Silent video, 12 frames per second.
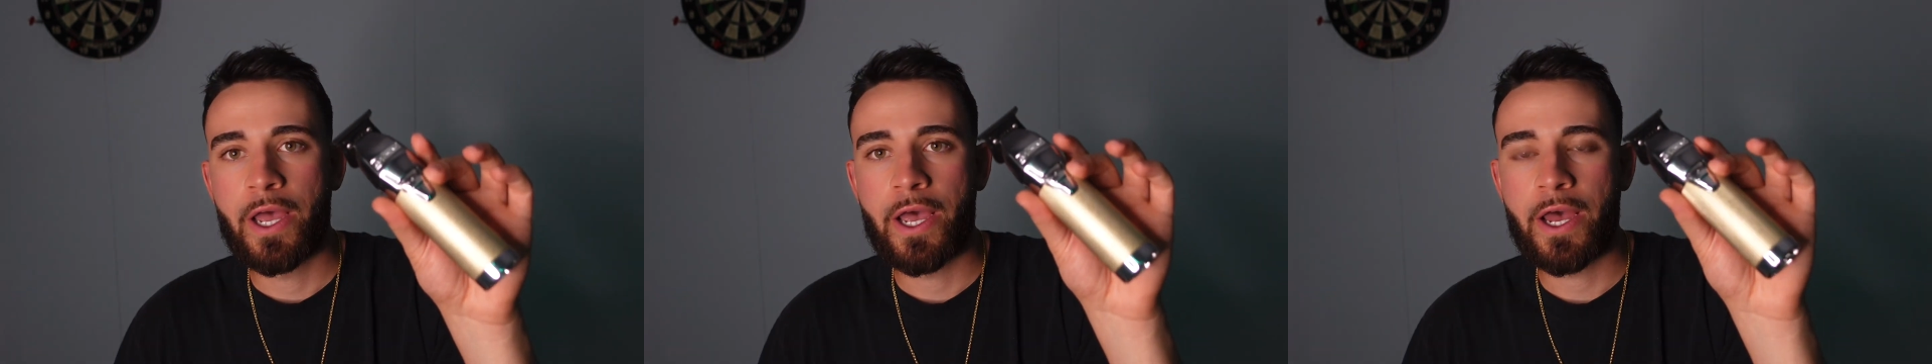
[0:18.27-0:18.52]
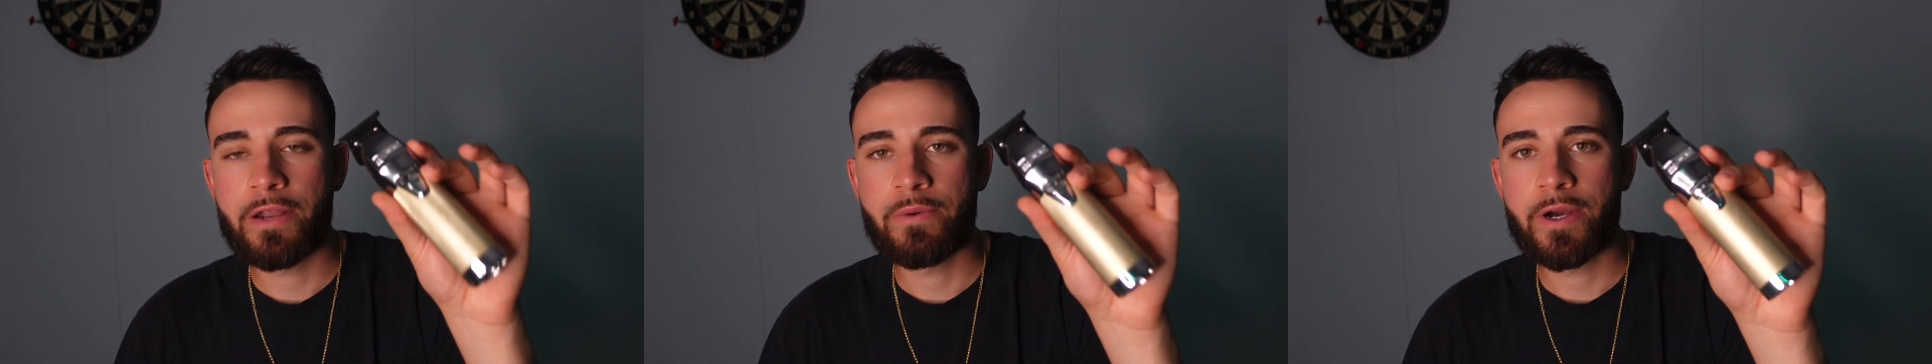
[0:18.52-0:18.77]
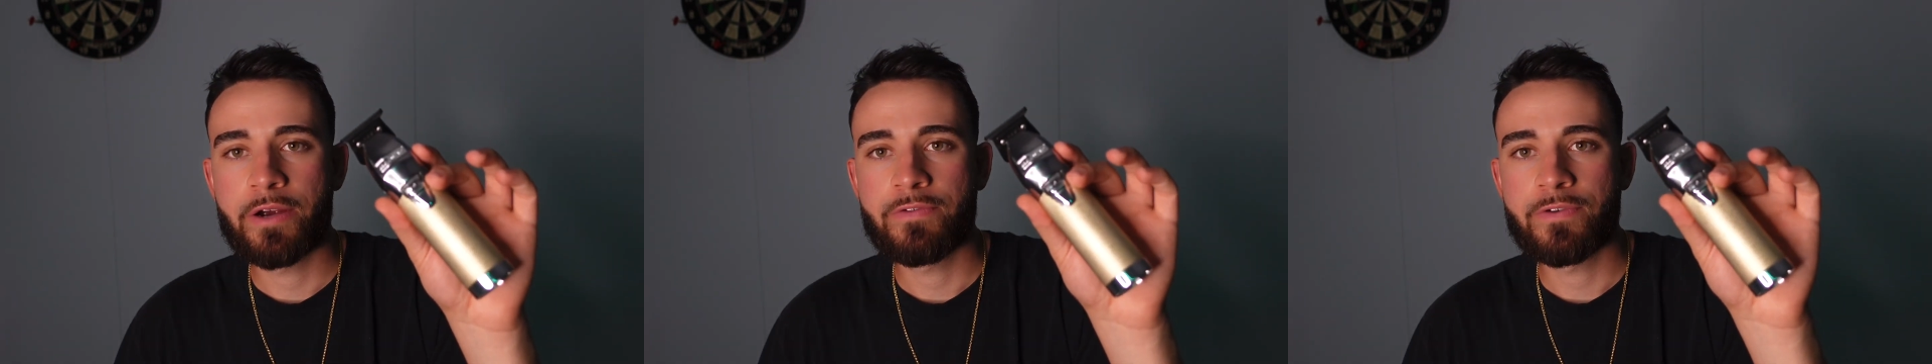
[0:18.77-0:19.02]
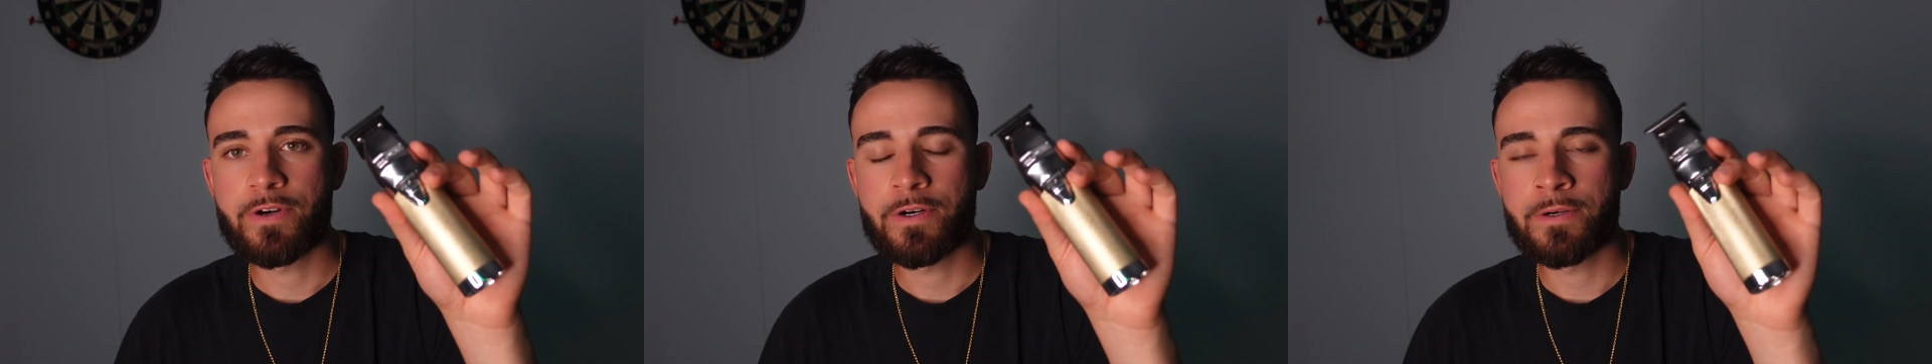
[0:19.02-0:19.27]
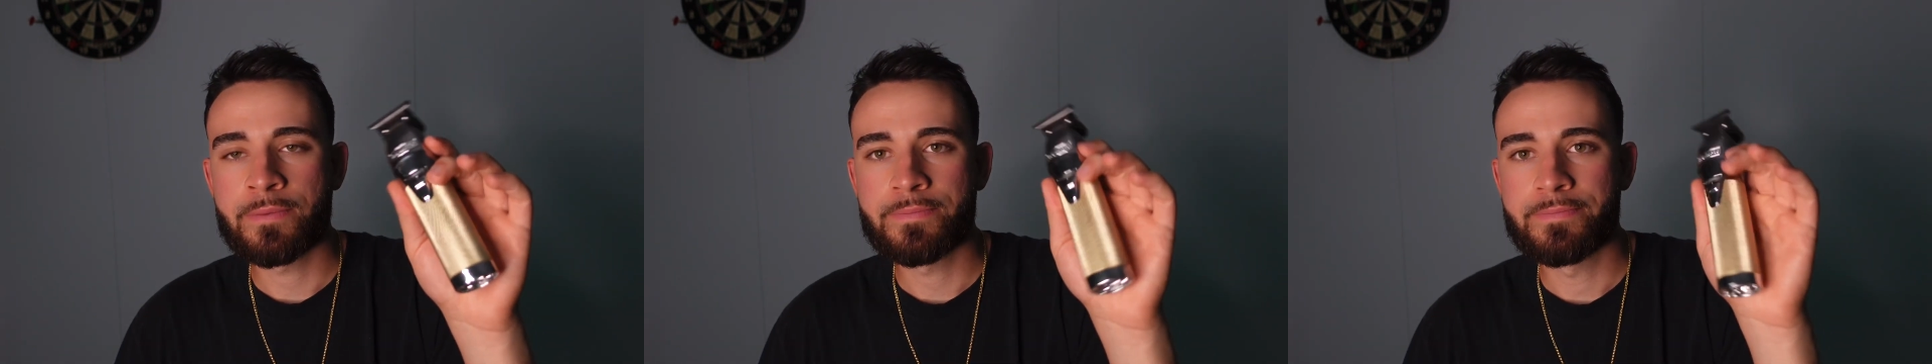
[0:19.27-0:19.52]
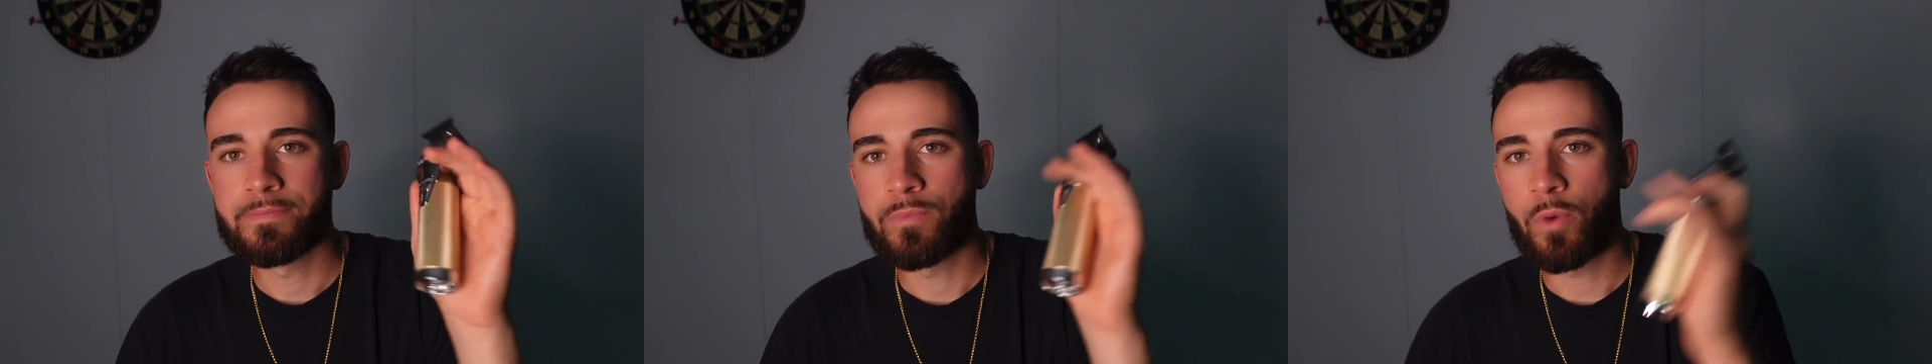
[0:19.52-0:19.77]
anywhere from
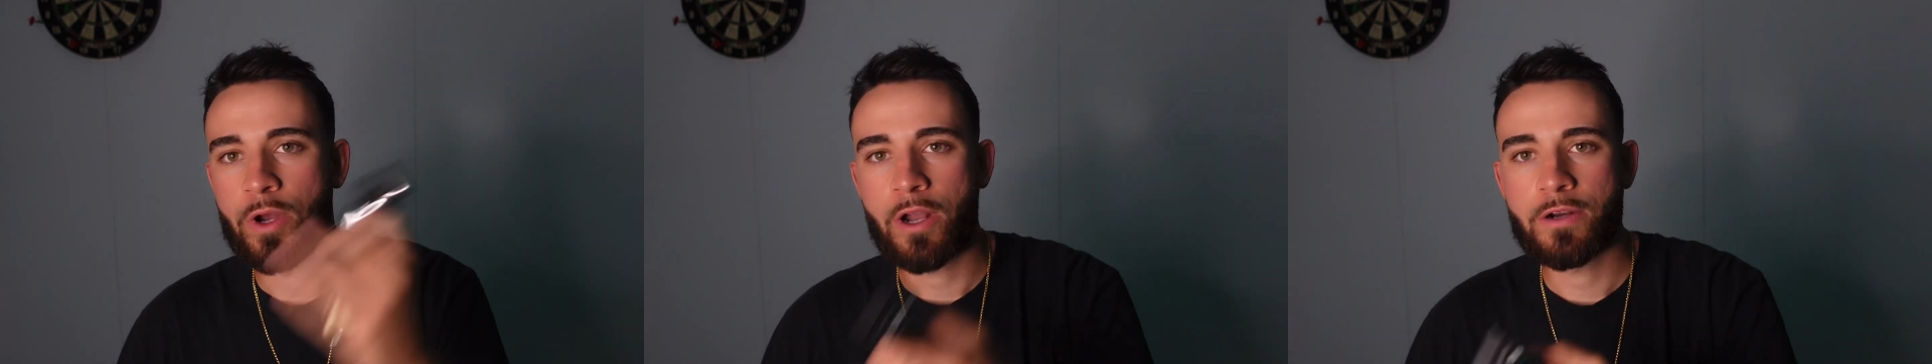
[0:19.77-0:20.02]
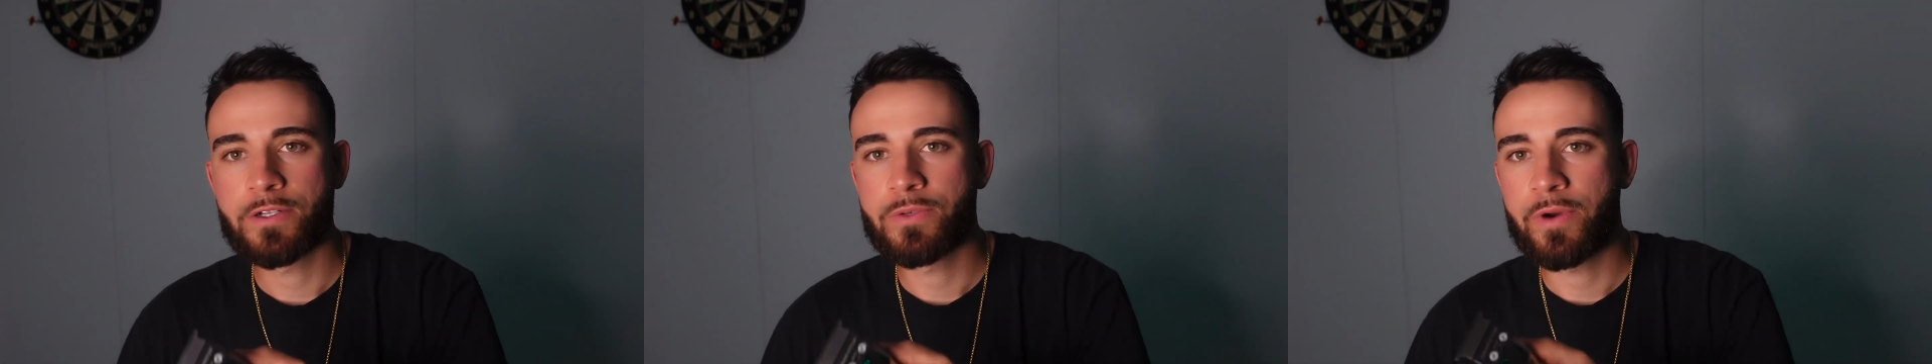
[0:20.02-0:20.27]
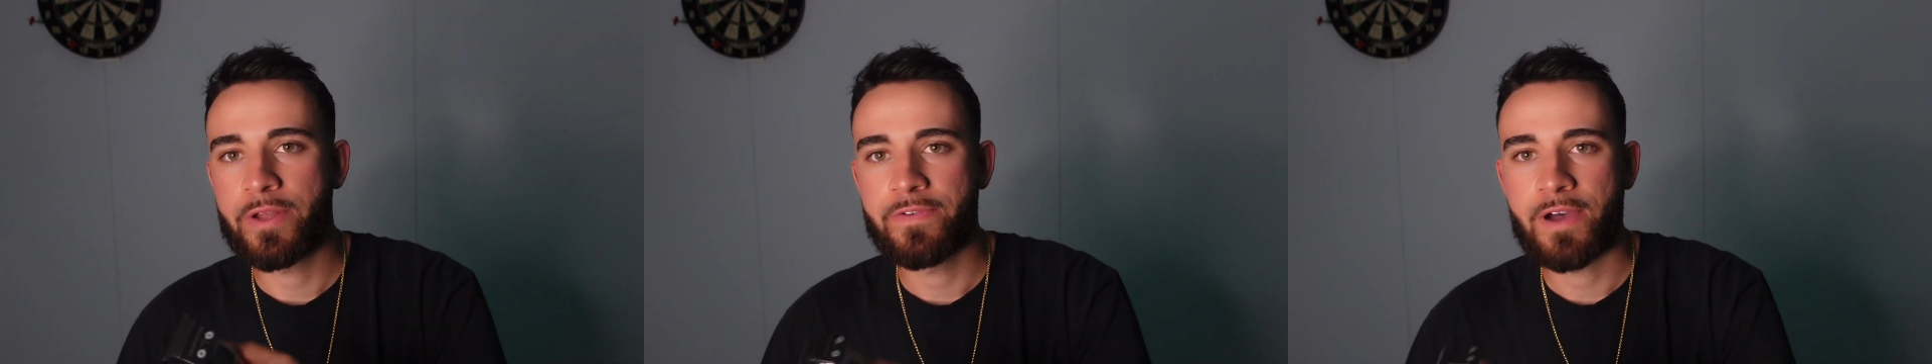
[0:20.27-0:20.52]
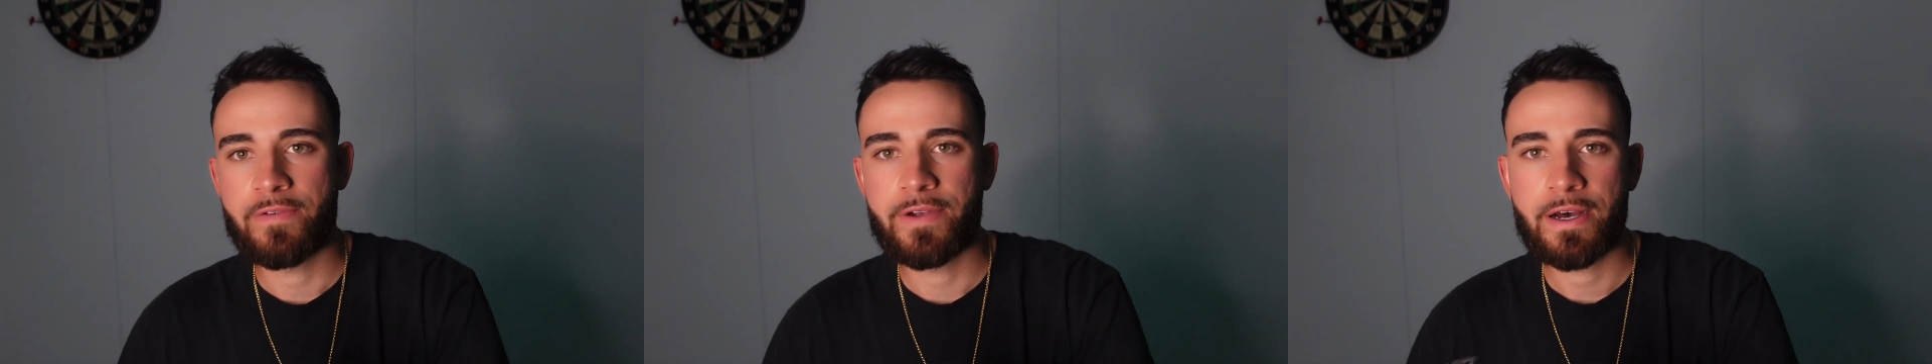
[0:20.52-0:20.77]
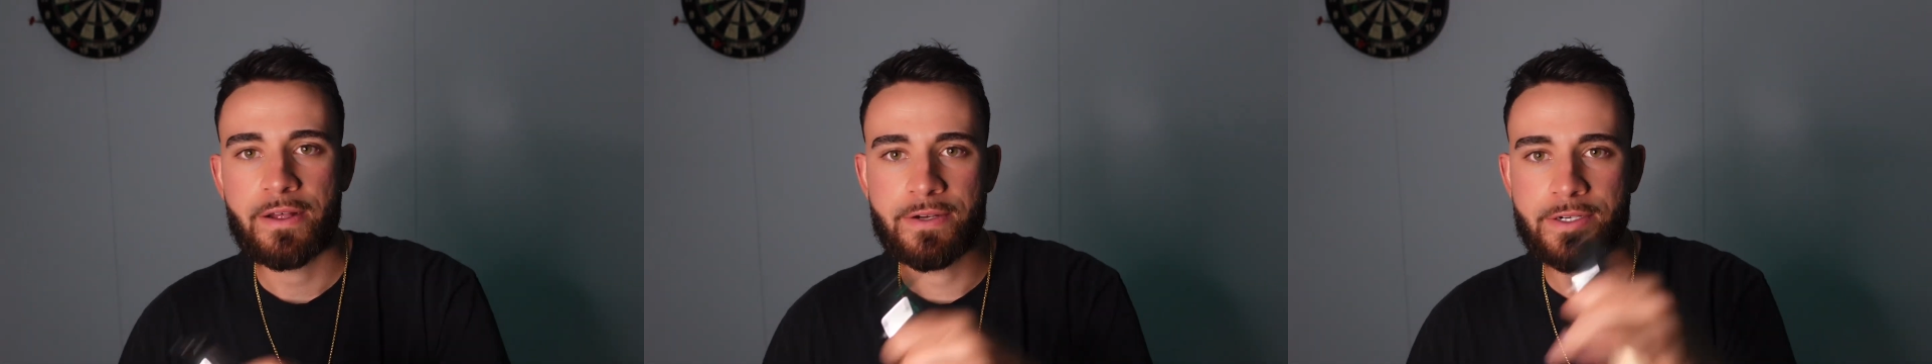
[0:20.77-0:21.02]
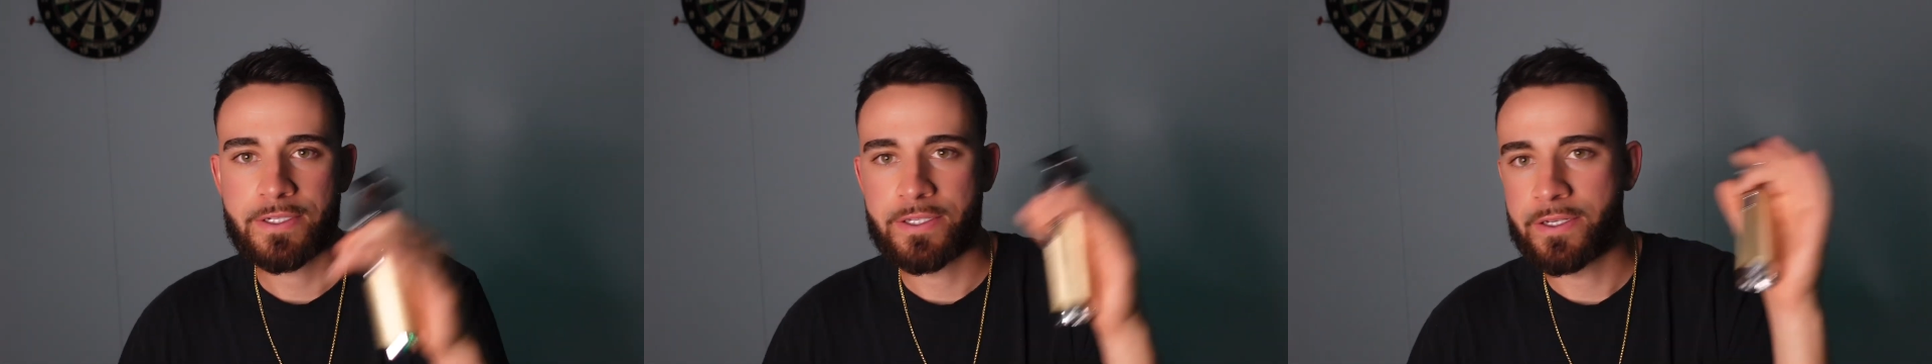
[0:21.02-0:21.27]

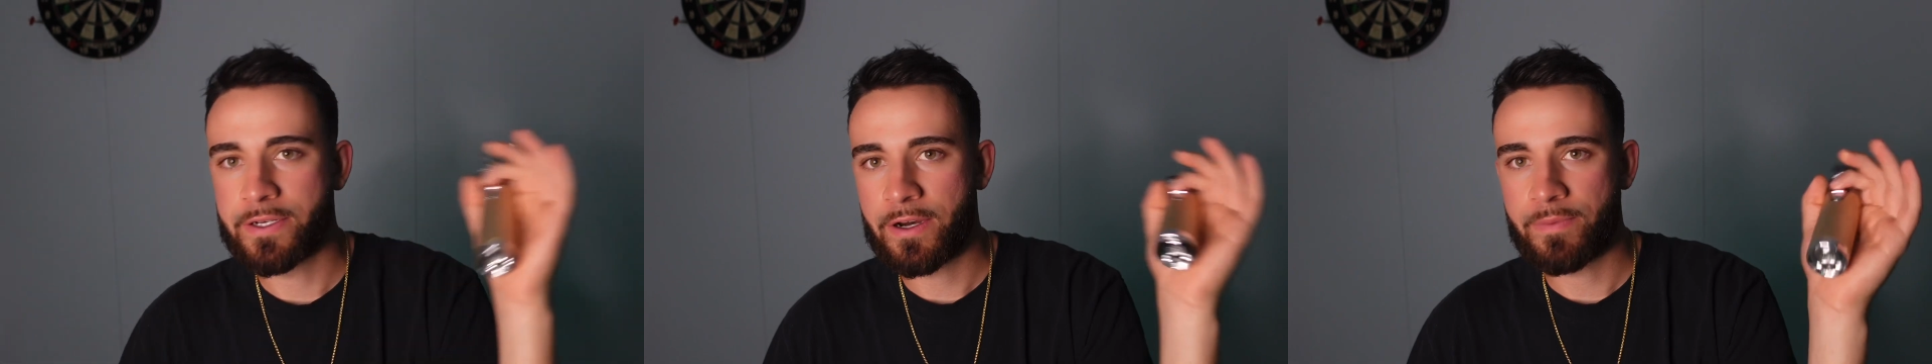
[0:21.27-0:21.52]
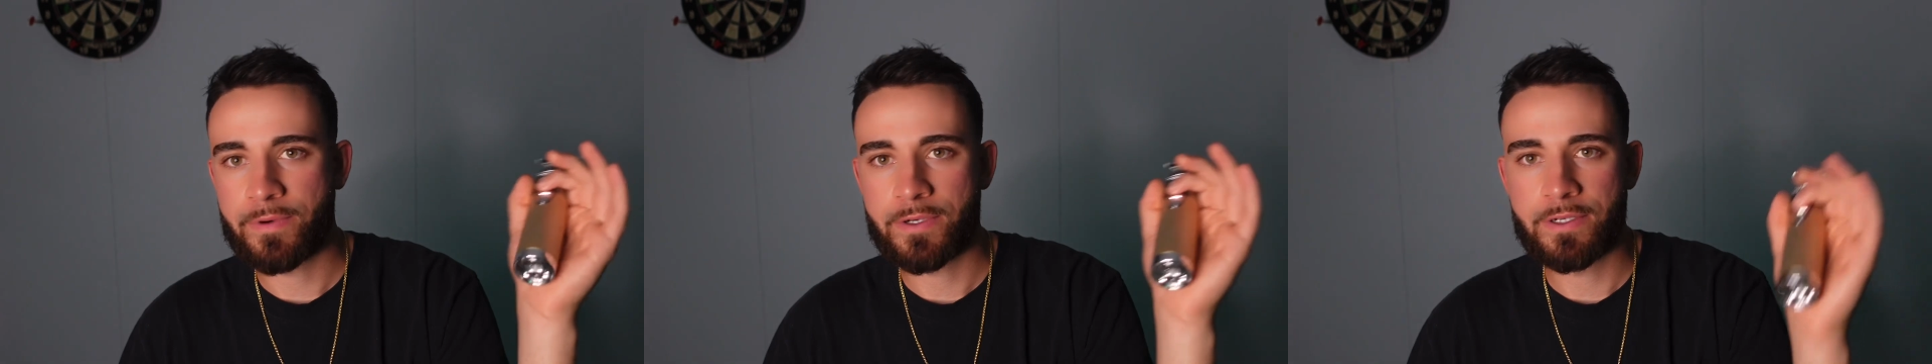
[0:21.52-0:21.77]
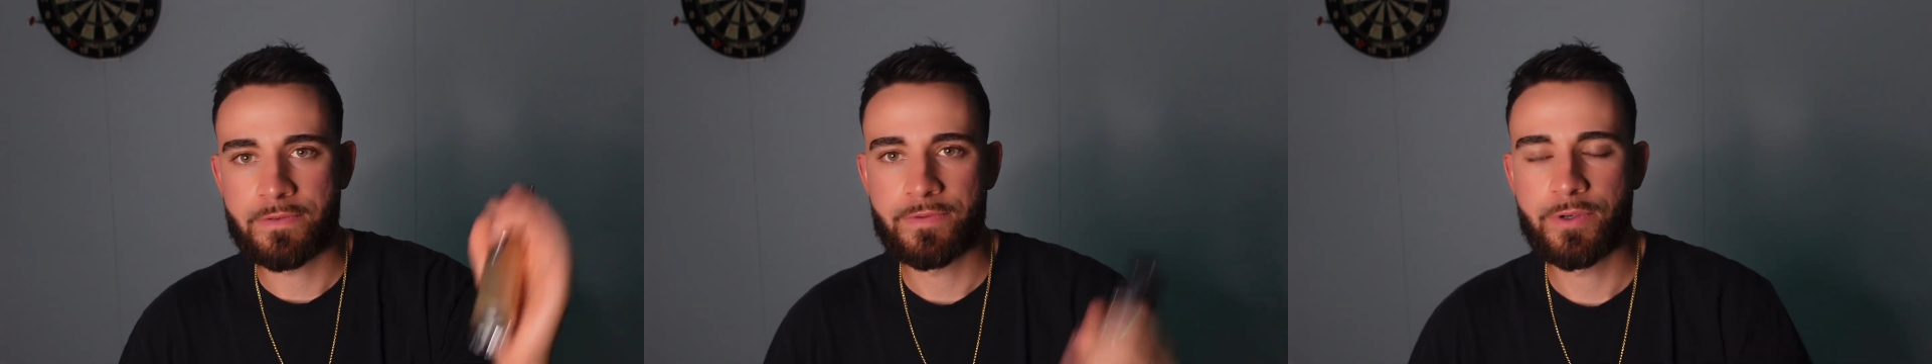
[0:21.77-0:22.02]
$125 to upwards of